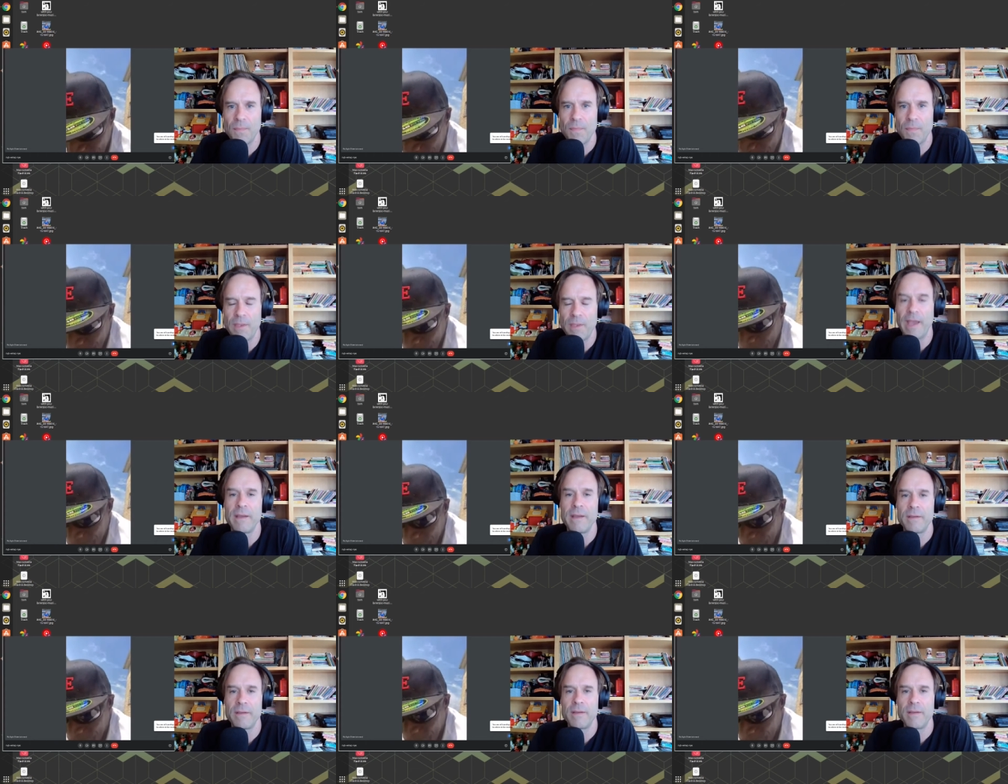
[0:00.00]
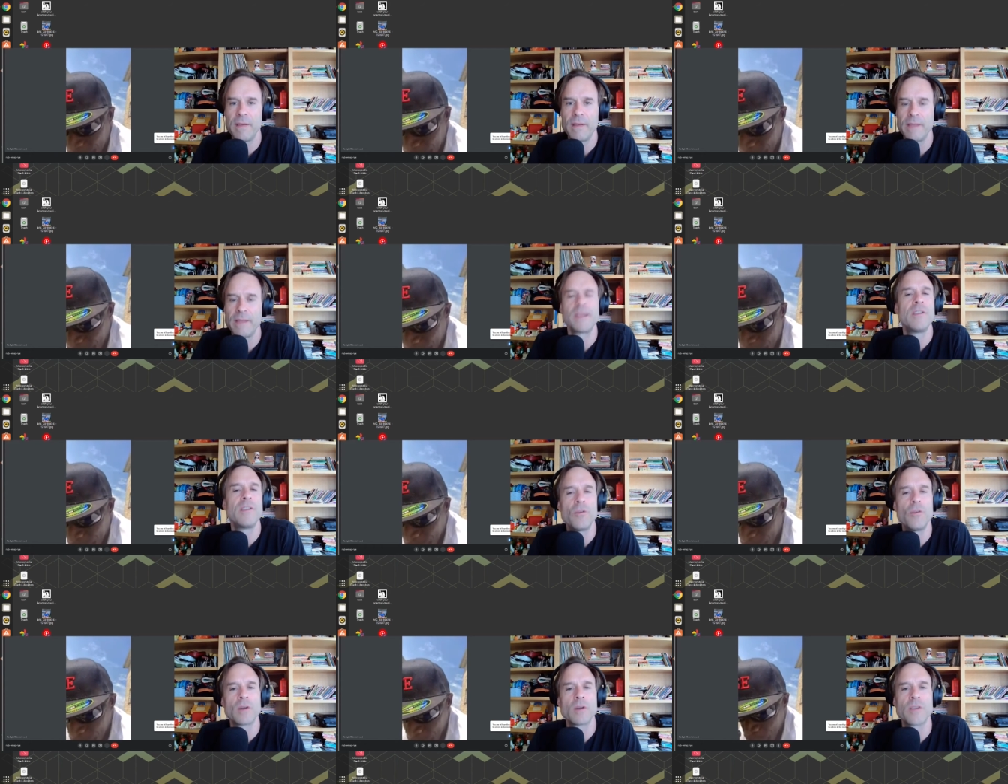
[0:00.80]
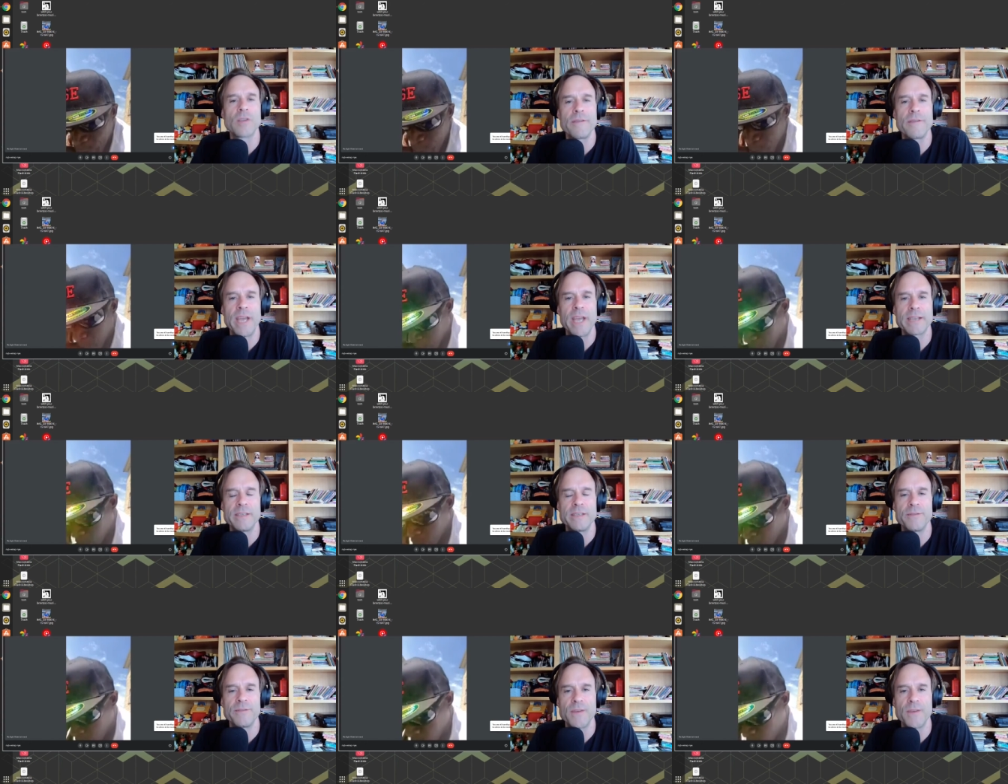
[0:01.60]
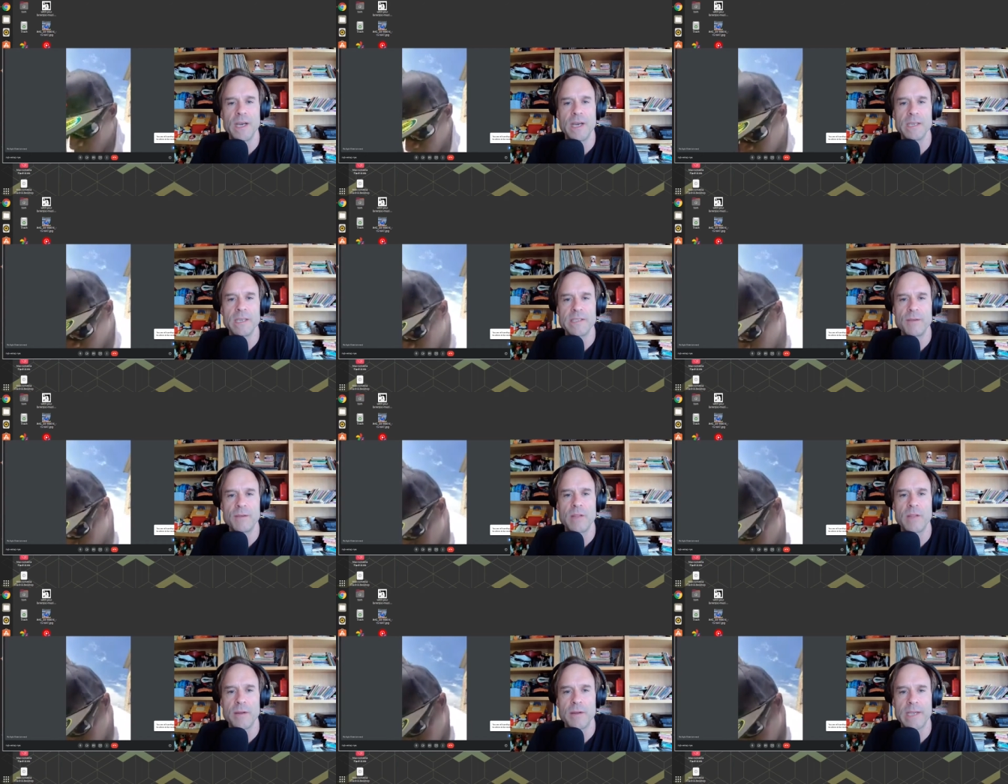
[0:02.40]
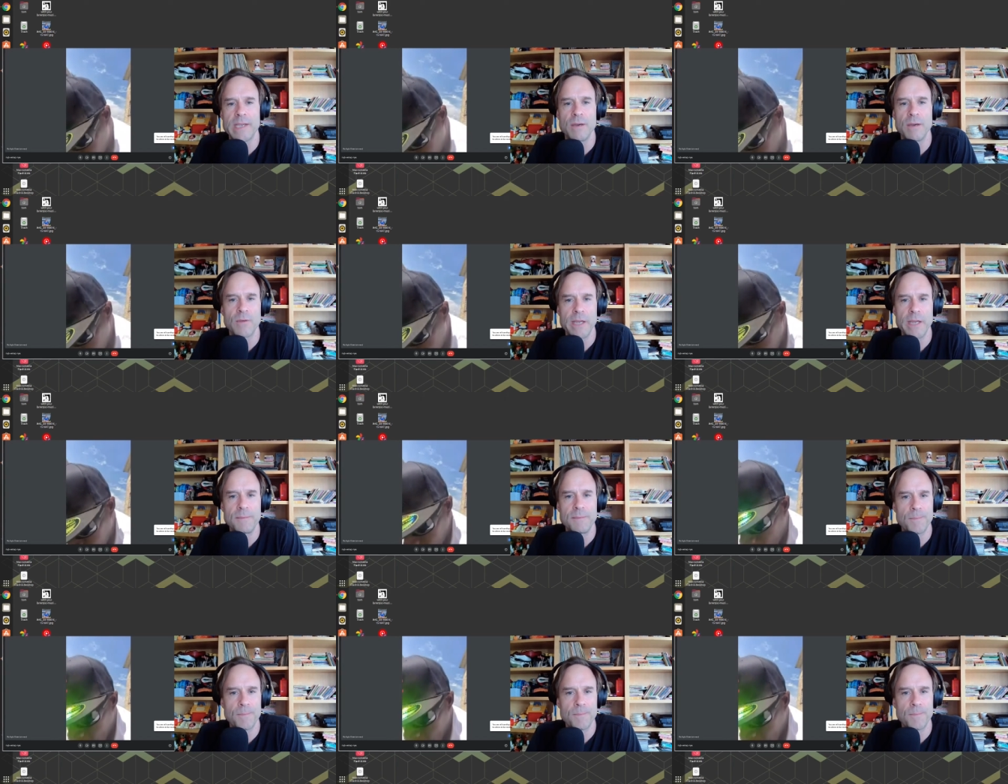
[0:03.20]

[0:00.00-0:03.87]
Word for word: Yeah, and then you also have an active uh, SoundCloud account, right?